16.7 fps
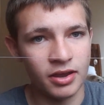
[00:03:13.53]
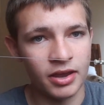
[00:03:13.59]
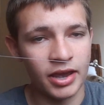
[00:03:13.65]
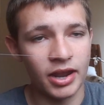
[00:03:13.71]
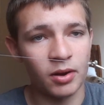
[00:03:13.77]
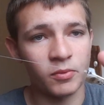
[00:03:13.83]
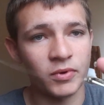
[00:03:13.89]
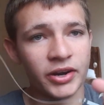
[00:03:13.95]

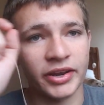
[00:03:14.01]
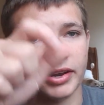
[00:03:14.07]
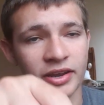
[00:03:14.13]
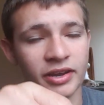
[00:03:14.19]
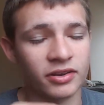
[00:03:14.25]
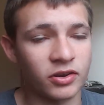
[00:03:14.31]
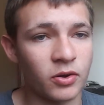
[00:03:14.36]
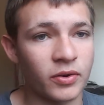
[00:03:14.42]
and I want
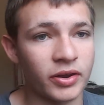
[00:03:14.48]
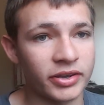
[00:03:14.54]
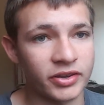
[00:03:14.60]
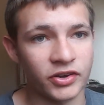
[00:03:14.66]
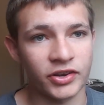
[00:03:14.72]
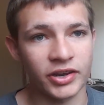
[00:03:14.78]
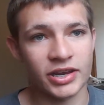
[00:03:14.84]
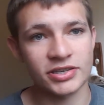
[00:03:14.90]
to go and
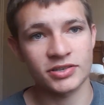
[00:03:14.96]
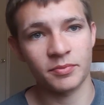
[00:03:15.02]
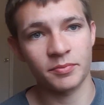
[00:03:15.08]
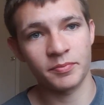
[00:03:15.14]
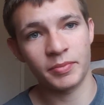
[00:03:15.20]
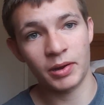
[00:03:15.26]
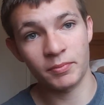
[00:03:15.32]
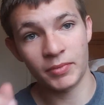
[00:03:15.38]
tell you guys
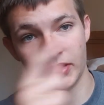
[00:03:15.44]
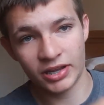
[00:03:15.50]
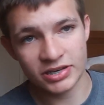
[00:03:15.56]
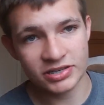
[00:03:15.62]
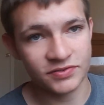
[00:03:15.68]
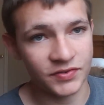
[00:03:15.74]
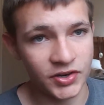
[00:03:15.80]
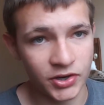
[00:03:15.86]
something about my
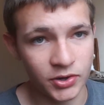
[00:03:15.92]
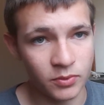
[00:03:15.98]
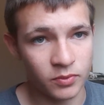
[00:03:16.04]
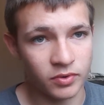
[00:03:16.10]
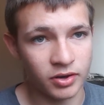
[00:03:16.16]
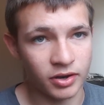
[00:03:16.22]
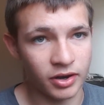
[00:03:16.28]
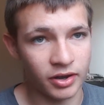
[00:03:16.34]
last video
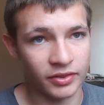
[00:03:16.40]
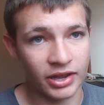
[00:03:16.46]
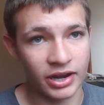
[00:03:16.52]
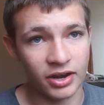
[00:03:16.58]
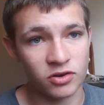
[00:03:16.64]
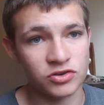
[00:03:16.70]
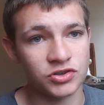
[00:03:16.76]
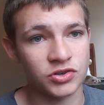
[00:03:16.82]
uh,
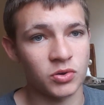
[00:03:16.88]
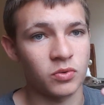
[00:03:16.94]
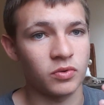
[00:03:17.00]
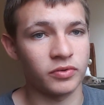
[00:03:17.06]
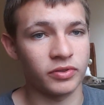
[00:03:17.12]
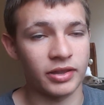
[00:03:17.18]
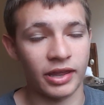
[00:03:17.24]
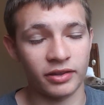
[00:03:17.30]
that
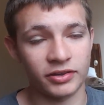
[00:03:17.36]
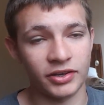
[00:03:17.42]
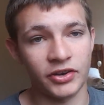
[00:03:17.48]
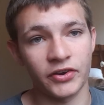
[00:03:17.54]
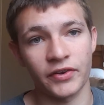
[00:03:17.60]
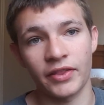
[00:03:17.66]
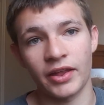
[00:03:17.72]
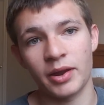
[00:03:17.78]
also that
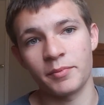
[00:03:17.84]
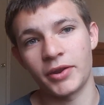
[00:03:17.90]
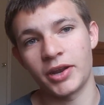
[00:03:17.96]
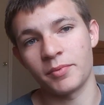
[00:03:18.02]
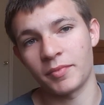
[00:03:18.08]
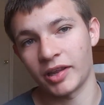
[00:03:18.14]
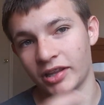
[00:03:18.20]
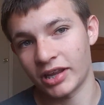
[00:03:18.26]
leader that I made
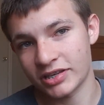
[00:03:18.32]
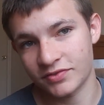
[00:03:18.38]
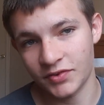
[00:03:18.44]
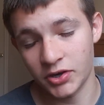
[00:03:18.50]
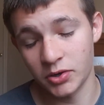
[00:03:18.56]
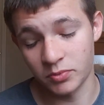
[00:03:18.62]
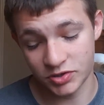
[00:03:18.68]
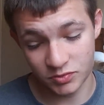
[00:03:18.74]
in my last
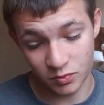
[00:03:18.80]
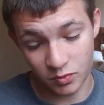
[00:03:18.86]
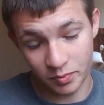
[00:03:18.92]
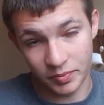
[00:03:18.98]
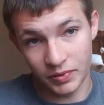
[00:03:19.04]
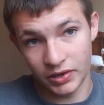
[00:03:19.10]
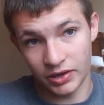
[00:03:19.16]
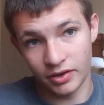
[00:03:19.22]
video which
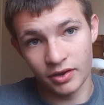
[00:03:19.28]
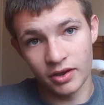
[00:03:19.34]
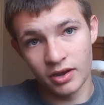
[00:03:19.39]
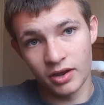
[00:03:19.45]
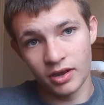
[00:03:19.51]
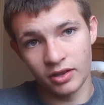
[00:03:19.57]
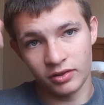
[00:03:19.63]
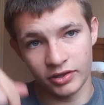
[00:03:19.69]
will be
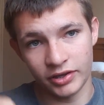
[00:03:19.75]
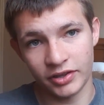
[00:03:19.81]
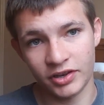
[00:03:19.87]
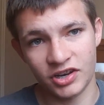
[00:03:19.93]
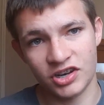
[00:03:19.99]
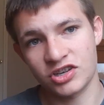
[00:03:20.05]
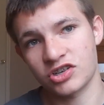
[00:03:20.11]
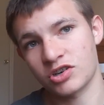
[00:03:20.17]
I in
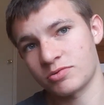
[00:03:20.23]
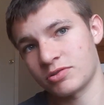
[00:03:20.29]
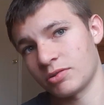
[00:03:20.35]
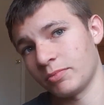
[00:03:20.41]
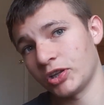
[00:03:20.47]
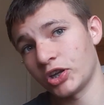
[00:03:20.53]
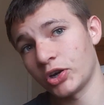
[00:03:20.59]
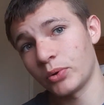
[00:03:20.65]
the
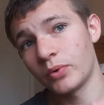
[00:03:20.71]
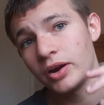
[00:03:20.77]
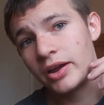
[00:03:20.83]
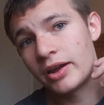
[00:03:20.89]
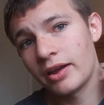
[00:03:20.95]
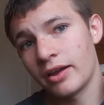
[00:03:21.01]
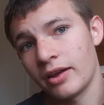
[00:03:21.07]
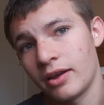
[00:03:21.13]
description below
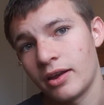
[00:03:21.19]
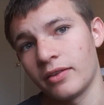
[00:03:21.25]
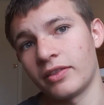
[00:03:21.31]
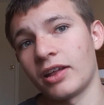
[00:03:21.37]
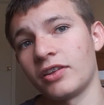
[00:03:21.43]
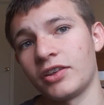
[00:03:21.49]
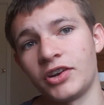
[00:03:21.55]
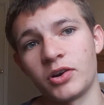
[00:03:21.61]

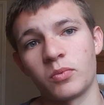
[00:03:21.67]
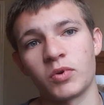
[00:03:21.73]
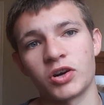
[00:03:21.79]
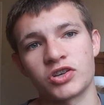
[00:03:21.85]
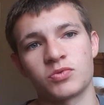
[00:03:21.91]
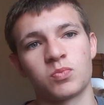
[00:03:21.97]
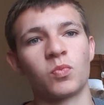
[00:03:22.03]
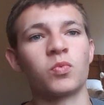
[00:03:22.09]
that leader
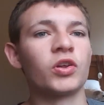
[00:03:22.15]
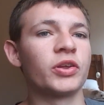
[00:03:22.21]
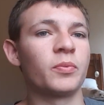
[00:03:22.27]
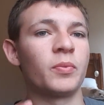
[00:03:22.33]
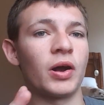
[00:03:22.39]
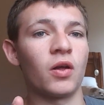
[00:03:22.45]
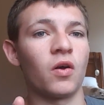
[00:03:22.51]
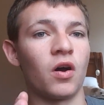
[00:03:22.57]
works really
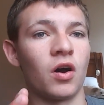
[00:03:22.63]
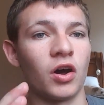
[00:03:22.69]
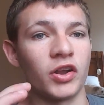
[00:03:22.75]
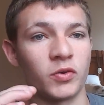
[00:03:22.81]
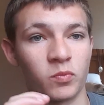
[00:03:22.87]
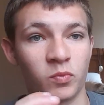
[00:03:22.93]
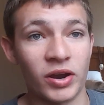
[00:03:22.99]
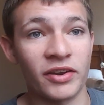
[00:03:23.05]
well
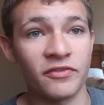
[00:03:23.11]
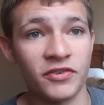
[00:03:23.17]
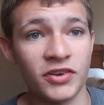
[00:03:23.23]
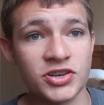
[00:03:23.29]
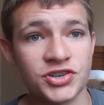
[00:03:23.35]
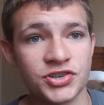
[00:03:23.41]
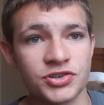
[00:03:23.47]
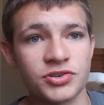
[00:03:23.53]
on
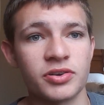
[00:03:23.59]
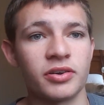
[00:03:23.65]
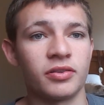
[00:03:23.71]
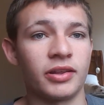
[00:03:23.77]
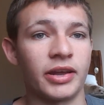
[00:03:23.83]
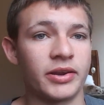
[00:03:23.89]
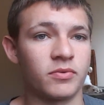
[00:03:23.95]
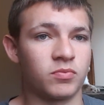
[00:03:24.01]
redfish
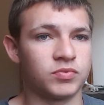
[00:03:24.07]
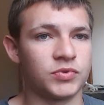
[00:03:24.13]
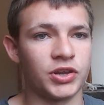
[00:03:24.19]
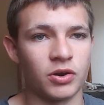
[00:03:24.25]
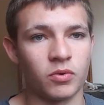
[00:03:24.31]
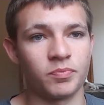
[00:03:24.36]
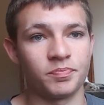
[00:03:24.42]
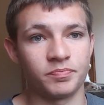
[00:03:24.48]
like
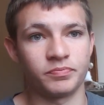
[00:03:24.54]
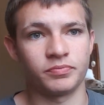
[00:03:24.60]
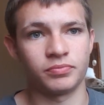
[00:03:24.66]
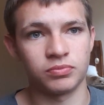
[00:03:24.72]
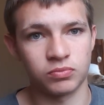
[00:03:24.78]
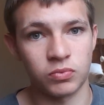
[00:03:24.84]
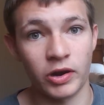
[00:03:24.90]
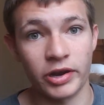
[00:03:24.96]
you
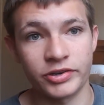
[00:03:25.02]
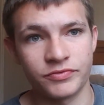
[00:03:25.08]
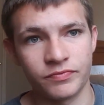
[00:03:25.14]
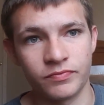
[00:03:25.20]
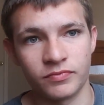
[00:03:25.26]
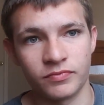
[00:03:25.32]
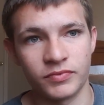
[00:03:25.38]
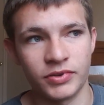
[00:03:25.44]
know red
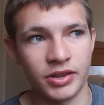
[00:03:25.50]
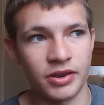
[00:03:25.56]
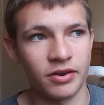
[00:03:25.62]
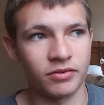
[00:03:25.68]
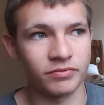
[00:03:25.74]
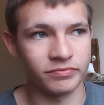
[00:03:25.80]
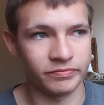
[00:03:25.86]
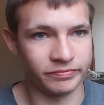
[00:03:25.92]
you
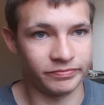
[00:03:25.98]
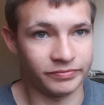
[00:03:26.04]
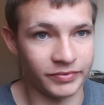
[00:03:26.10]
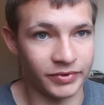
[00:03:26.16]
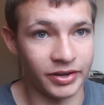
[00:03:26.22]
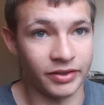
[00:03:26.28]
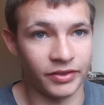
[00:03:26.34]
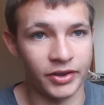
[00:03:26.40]
know
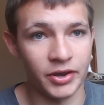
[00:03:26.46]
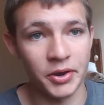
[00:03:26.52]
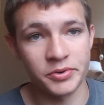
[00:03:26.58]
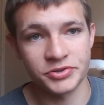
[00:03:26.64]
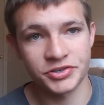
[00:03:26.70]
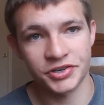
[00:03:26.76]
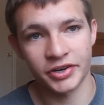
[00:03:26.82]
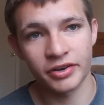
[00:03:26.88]
on the
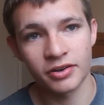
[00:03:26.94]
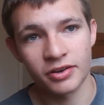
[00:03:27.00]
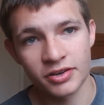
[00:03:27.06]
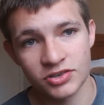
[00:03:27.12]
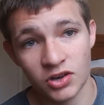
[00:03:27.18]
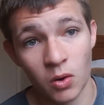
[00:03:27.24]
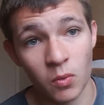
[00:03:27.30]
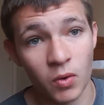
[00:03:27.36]
ocean,
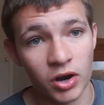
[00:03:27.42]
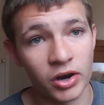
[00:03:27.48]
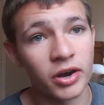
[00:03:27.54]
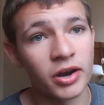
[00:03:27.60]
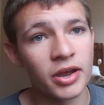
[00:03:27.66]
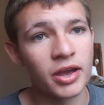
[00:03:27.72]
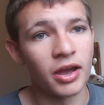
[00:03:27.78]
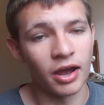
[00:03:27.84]
salt water,
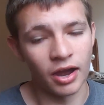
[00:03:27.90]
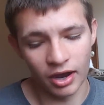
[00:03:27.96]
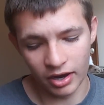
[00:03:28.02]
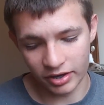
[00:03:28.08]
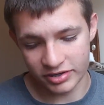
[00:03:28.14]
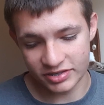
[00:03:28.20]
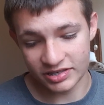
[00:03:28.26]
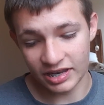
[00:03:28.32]

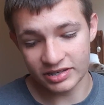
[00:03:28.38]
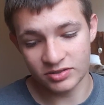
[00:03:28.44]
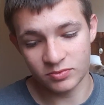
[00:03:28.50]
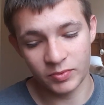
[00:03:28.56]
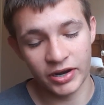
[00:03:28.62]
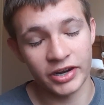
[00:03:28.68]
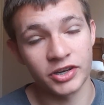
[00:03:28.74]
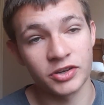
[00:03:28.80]
because uh, that's
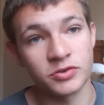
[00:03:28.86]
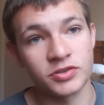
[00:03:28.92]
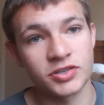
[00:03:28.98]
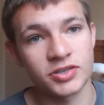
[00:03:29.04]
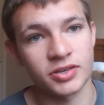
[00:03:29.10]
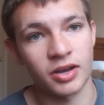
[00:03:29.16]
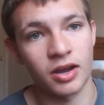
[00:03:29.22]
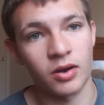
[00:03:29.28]
what I use
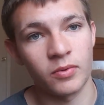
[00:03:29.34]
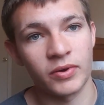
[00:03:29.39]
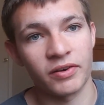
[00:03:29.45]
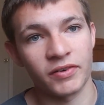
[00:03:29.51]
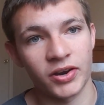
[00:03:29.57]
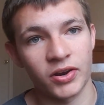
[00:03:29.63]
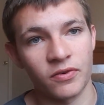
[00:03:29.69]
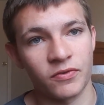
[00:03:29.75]
uh,
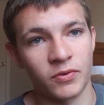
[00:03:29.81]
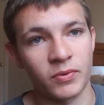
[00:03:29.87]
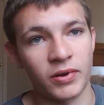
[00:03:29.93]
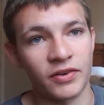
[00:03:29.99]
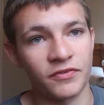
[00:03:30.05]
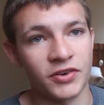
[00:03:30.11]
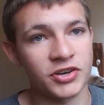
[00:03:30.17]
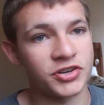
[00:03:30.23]
whenever I go for
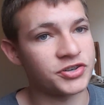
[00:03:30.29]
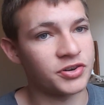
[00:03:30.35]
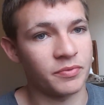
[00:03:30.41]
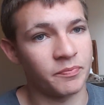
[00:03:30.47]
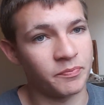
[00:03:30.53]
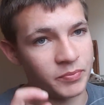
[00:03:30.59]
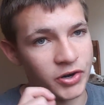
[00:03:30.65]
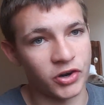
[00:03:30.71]
redfish.
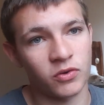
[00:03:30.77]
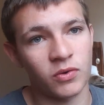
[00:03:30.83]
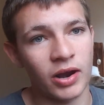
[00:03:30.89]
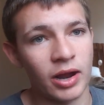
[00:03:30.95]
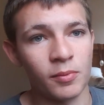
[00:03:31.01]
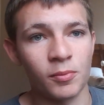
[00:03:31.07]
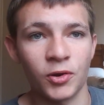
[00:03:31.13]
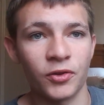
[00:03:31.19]
Put a
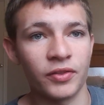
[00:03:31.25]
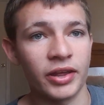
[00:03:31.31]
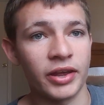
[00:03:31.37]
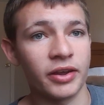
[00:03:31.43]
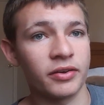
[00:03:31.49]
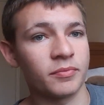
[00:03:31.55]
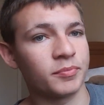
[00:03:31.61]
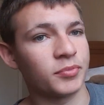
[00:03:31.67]
crab on
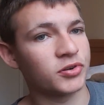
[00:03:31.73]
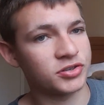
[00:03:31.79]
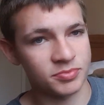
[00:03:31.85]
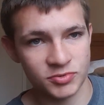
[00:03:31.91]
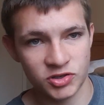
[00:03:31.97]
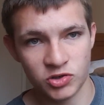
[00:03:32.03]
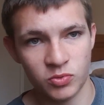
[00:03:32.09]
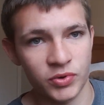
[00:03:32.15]
that, put
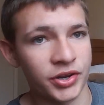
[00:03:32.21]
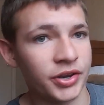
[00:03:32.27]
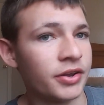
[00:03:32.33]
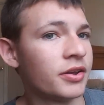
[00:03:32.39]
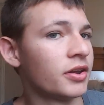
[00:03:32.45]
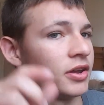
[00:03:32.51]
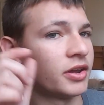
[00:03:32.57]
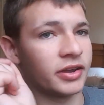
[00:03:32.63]
some squid,
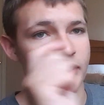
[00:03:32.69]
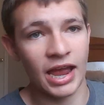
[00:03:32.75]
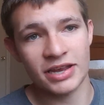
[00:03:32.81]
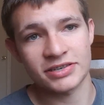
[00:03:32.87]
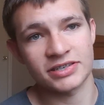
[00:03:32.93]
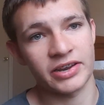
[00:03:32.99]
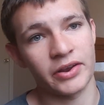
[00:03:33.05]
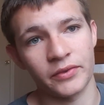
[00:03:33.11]

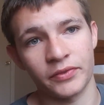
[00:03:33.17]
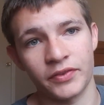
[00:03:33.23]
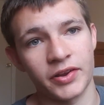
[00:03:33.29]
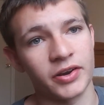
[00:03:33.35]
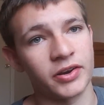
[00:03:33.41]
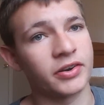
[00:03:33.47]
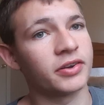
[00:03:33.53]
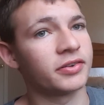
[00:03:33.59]
cast it out
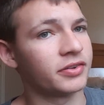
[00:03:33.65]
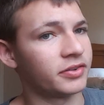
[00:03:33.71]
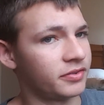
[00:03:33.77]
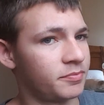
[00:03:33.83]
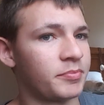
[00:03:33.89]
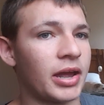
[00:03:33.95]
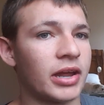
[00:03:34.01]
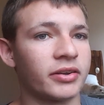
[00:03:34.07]
there,
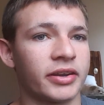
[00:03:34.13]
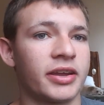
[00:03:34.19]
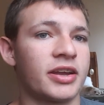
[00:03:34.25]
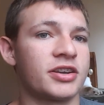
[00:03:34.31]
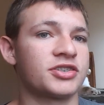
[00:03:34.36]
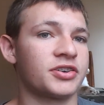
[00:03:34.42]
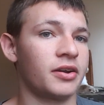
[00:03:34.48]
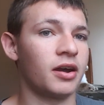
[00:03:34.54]
bound to
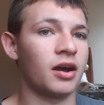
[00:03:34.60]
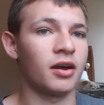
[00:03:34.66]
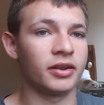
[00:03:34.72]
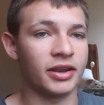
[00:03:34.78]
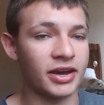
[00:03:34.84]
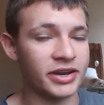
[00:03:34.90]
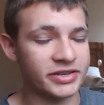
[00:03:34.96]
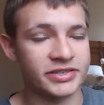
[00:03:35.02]
catch a, a
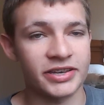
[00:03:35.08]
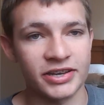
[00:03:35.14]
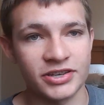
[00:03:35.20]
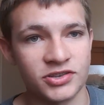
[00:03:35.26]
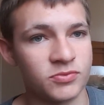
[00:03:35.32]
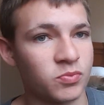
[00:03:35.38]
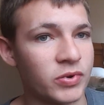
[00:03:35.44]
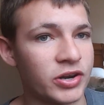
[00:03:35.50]
nice
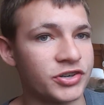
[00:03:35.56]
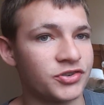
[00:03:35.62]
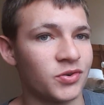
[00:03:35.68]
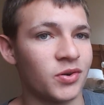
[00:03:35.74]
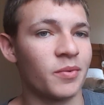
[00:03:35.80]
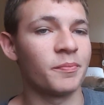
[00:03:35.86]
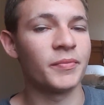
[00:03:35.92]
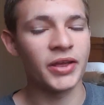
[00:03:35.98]
sized red
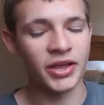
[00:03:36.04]
drum.